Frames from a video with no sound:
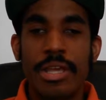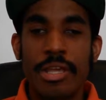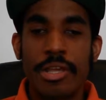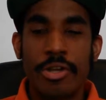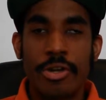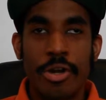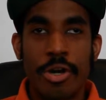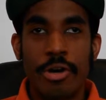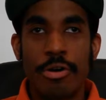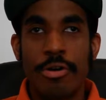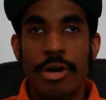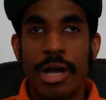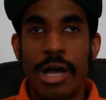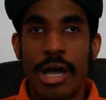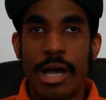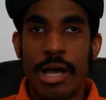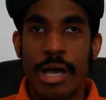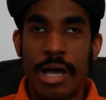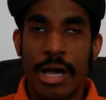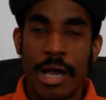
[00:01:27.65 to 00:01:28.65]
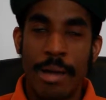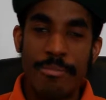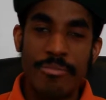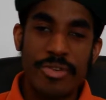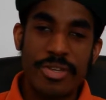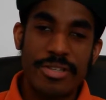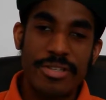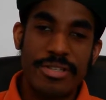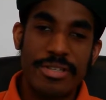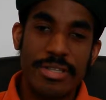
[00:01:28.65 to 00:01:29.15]
You know, I, I'm
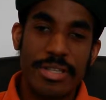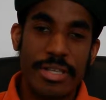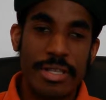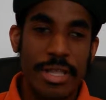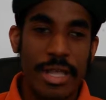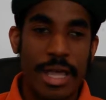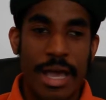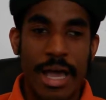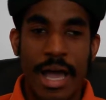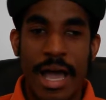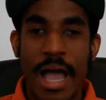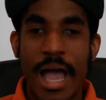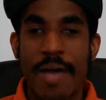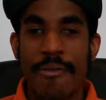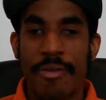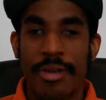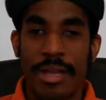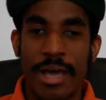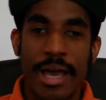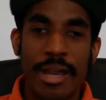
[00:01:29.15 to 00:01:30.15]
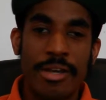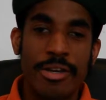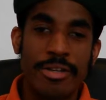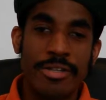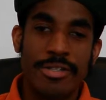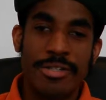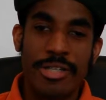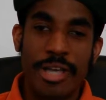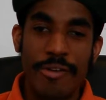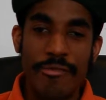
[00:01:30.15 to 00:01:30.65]
just I have a lot of
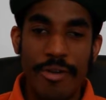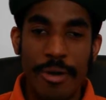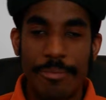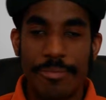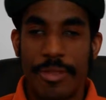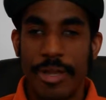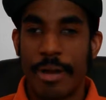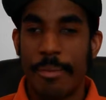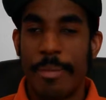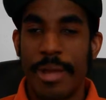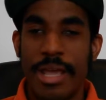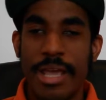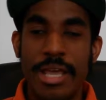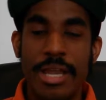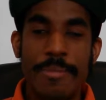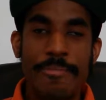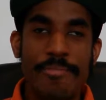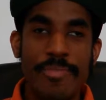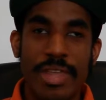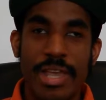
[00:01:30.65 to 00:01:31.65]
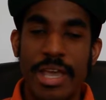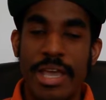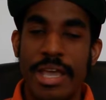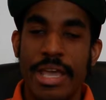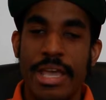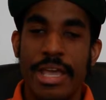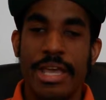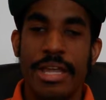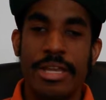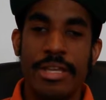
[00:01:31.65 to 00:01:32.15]
good stuff up there, man.
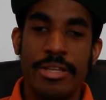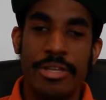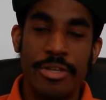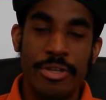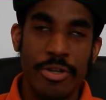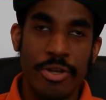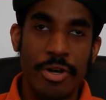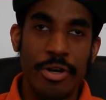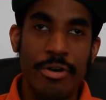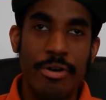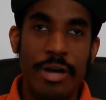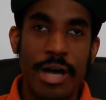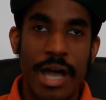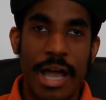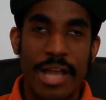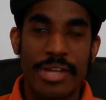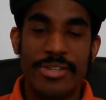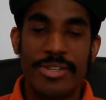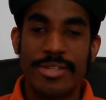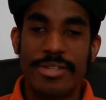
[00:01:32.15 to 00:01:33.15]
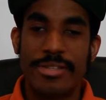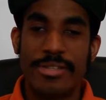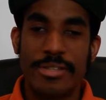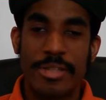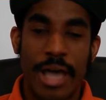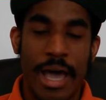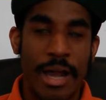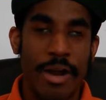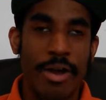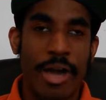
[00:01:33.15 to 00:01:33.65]
And you know, I just
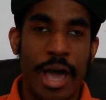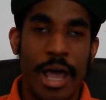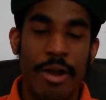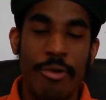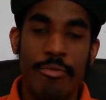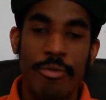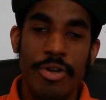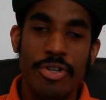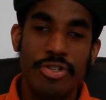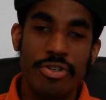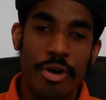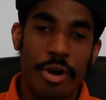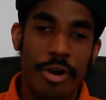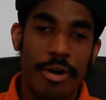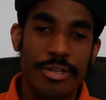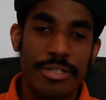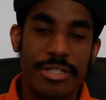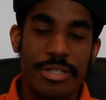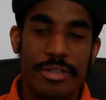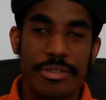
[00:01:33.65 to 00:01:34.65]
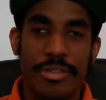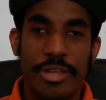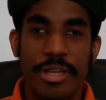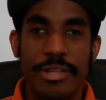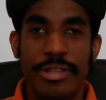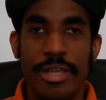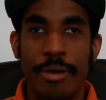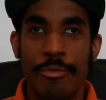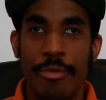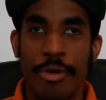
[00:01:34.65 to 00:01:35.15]
I don't I don't want you artists to
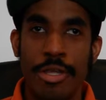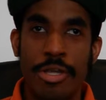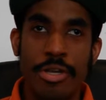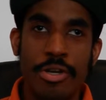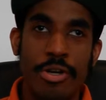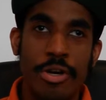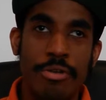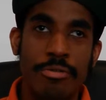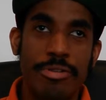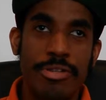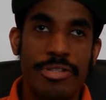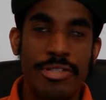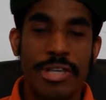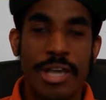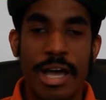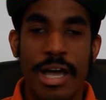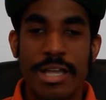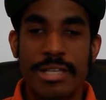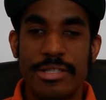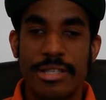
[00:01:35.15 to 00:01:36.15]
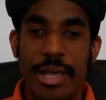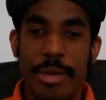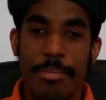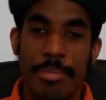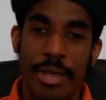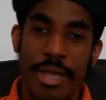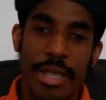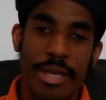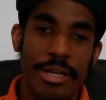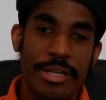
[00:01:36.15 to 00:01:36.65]
think that well, you know, this guy's
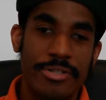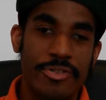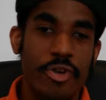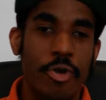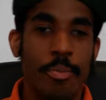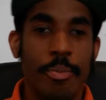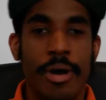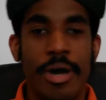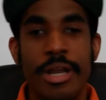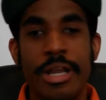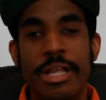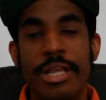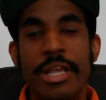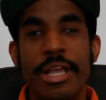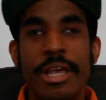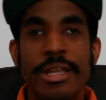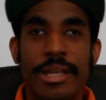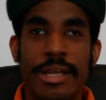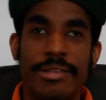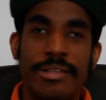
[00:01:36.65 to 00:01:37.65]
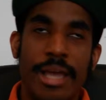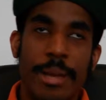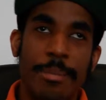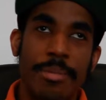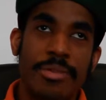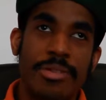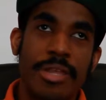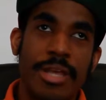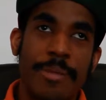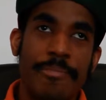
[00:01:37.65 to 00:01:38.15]
not paying us no money, that type
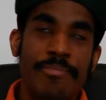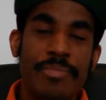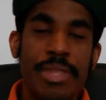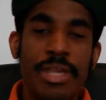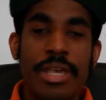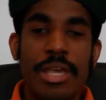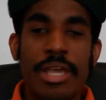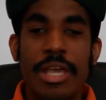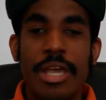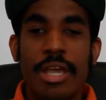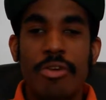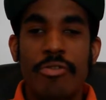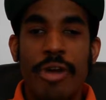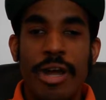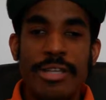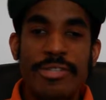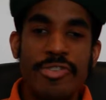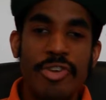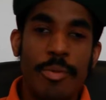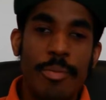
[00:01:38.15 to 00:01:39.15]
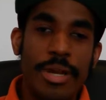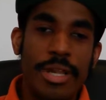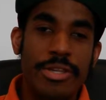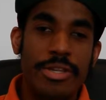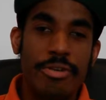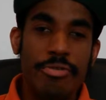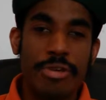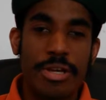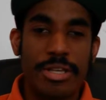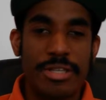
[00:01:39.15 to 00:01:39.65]
of thing. Christ told me to
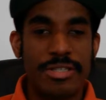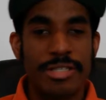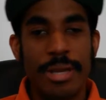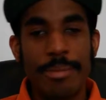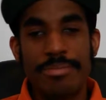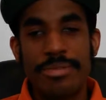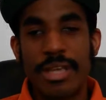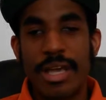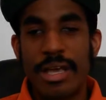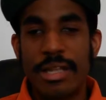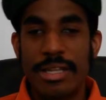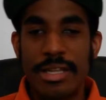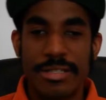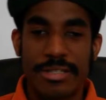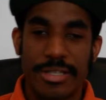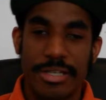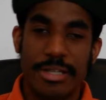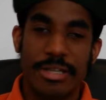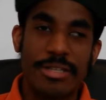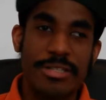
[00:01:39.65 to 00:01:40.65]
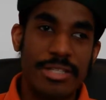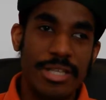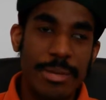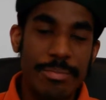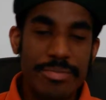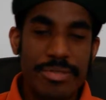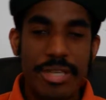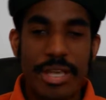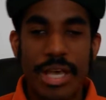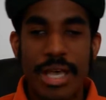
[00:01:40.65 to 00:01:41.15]
do this. Sometimes, listen,
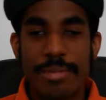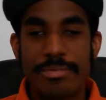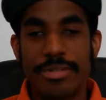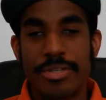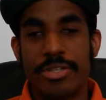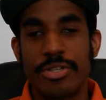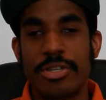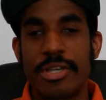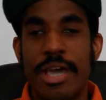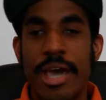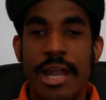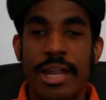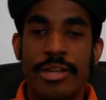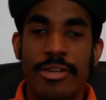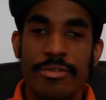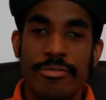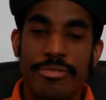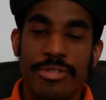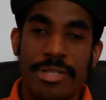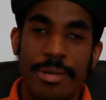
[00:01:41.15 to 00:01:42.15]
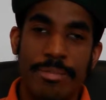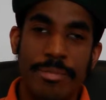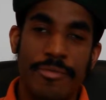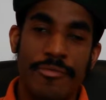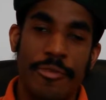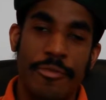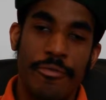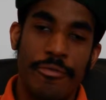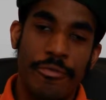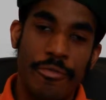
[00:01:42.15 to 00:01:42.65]
sometimes you got to do something
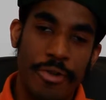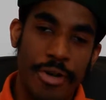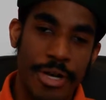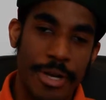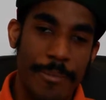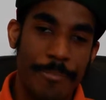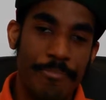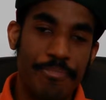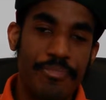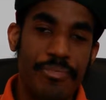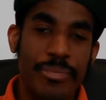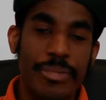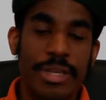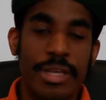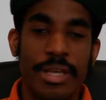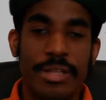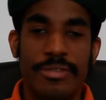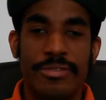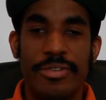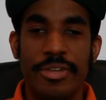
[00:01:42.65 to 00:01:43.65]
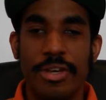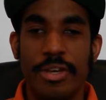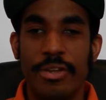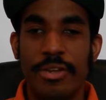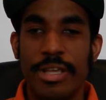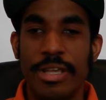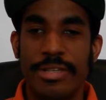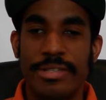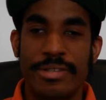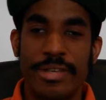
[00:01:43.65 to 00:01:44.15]
for free
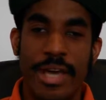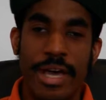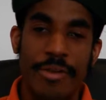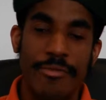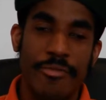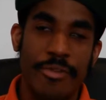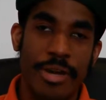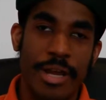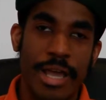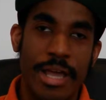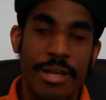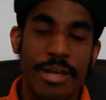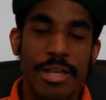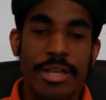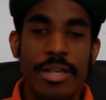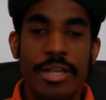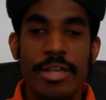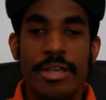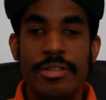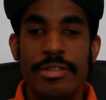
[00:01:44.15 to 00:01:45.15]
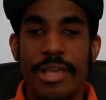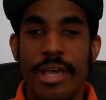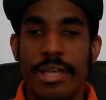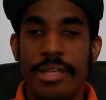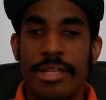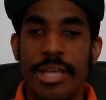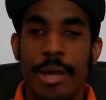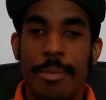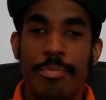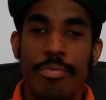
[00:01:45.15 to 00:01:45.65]
until it's time for that
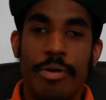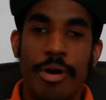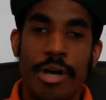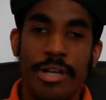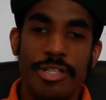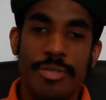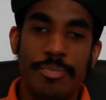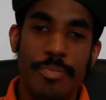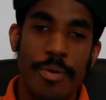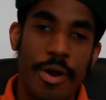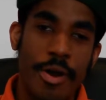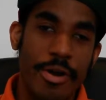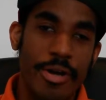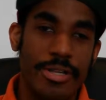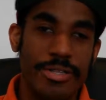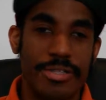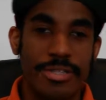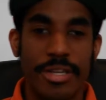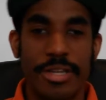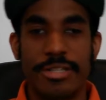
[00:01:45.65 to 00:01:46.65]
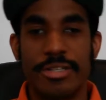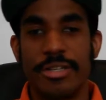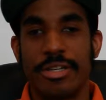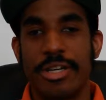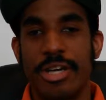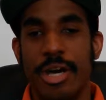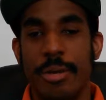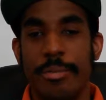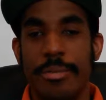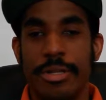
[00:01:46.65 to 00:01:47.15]
that that prosperity season
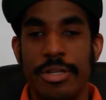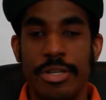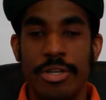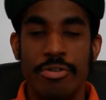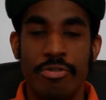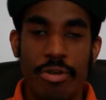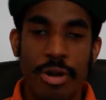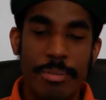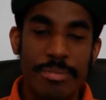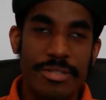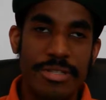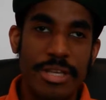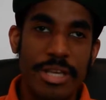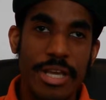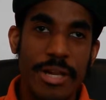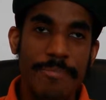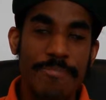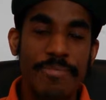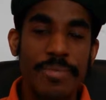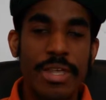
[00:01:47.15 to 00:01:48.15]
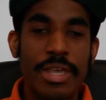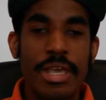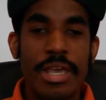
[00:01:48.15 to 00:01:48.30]
coming. You know what I'm saying?